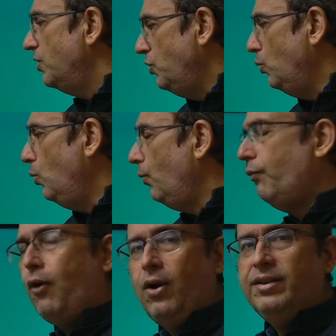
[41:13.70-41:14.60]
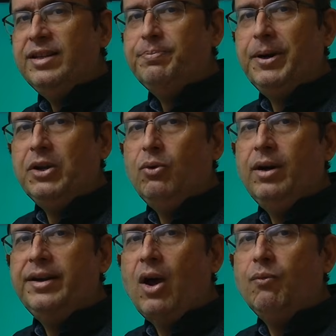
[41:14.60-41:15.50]
u for this
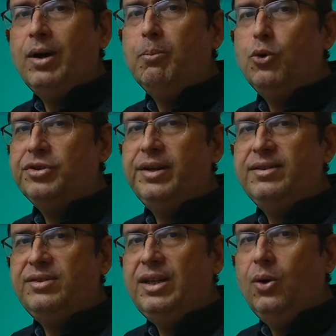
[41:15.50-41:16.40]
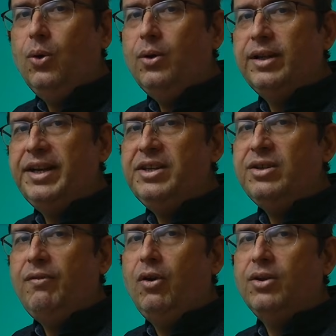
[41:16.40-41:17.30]
particular downward motion is 0, the
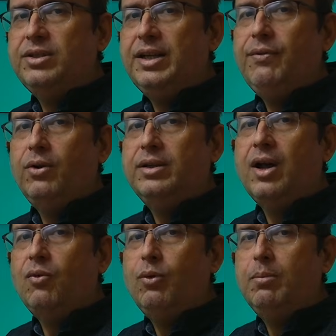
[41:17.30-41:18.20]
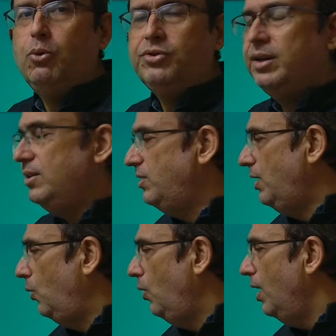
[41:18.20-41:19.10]
initial velocity for the downward motion is
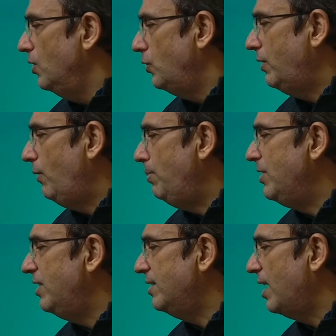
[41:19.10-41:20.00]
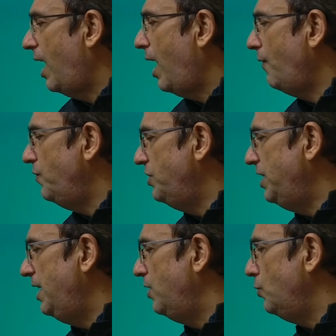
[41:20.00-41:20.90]
0, so it will be just half
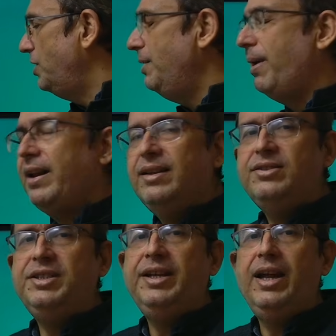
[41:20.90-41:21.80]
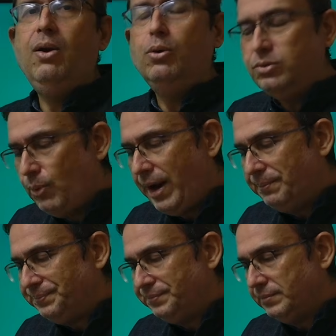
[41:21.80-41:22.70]
g into t minus ta whole
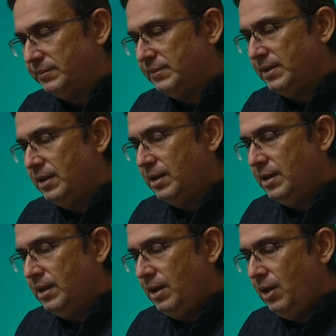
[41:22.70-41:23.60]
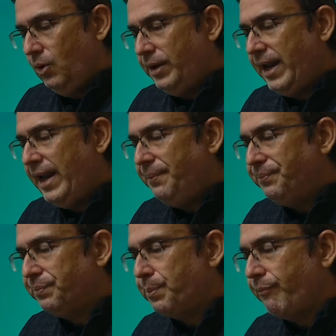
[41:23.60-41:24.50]
square.
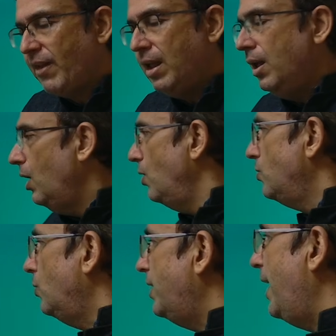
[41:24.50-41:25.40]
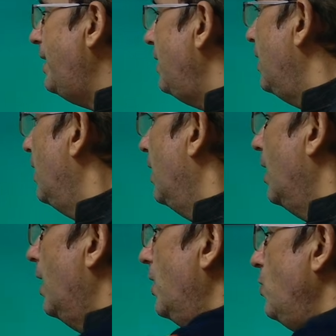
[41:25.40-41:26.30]
Okay, so then
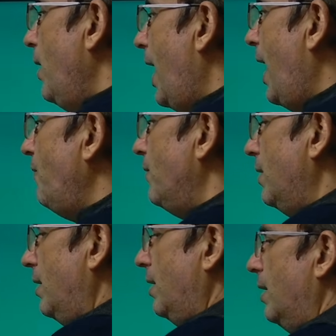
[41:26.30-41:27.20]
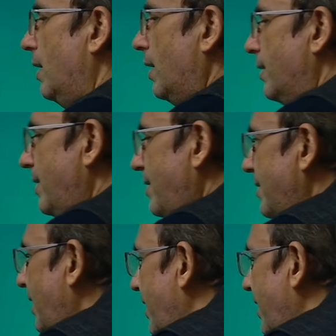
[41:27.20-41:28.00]
you have, this is the